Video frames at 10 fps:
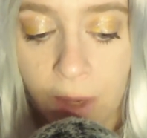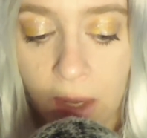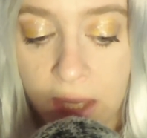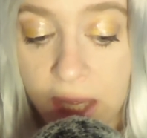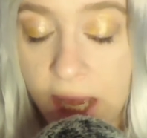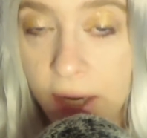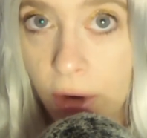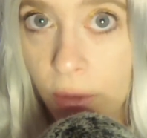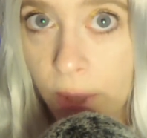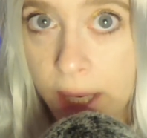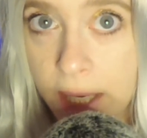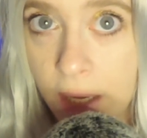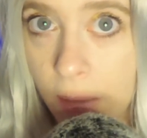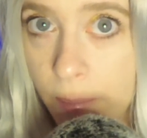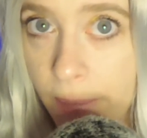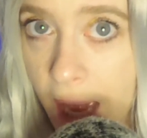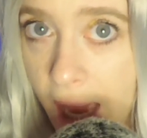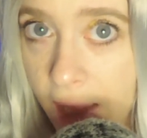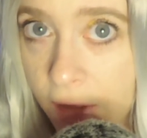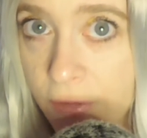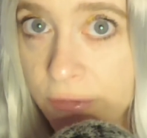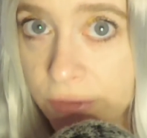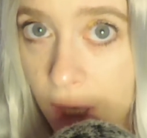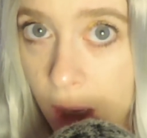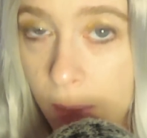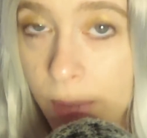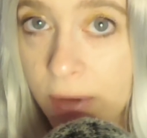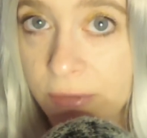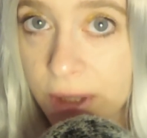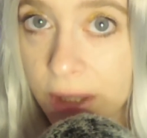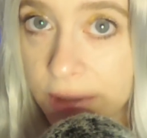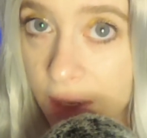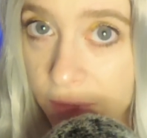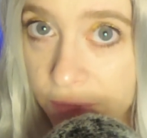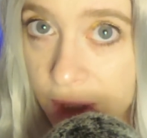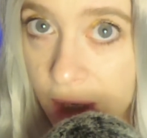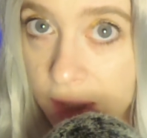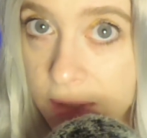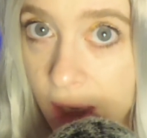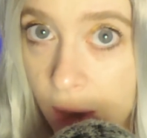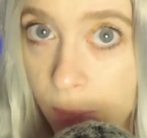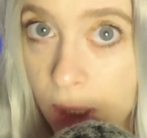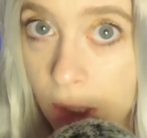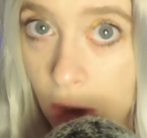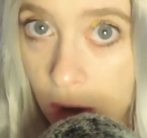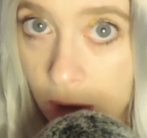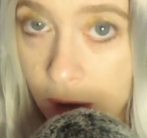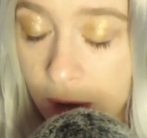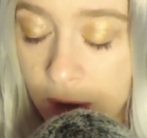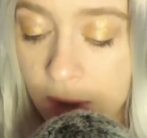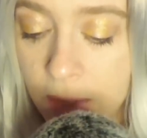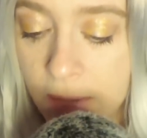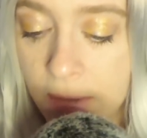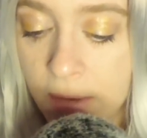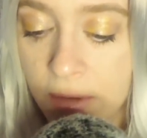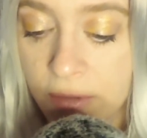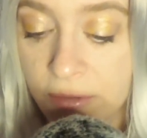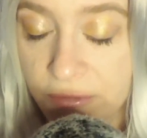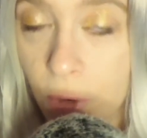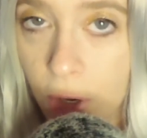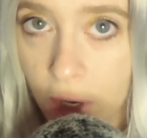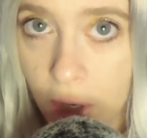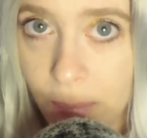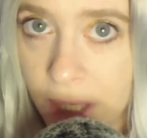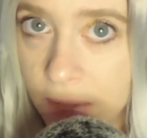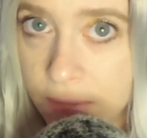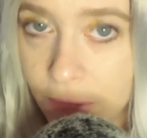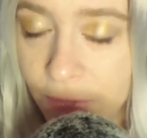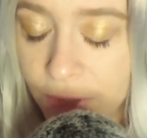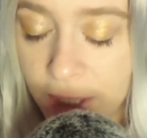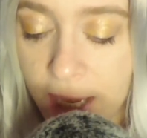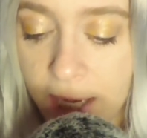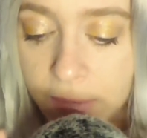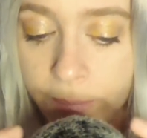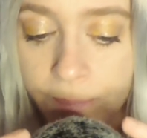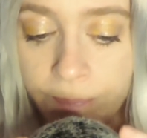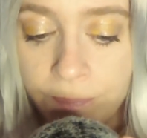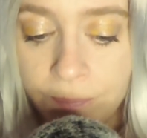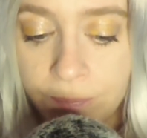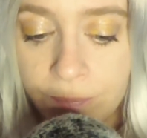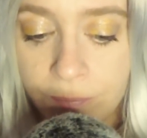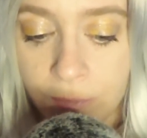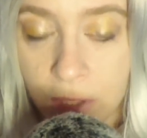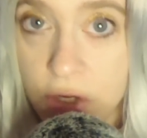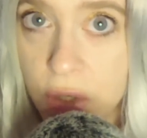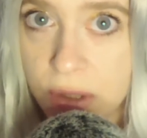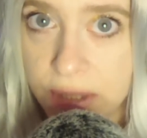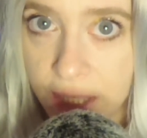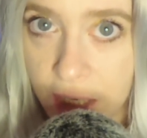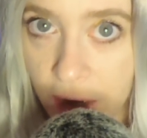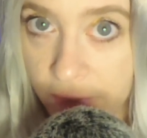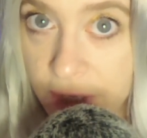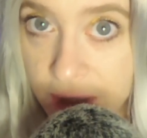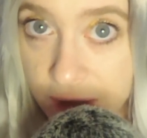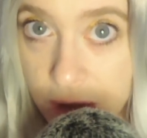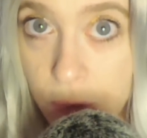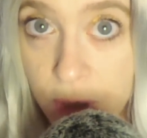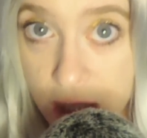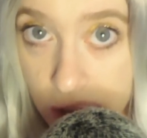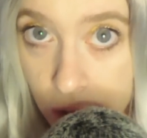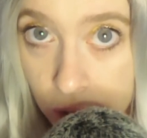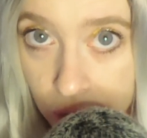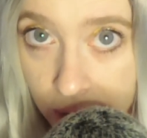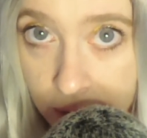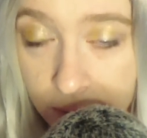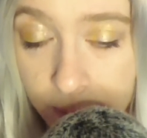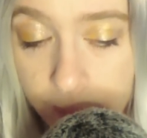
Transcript: He had already come back from Philadelphia to help look for her, because don't forget, she was taking care of his 3 children.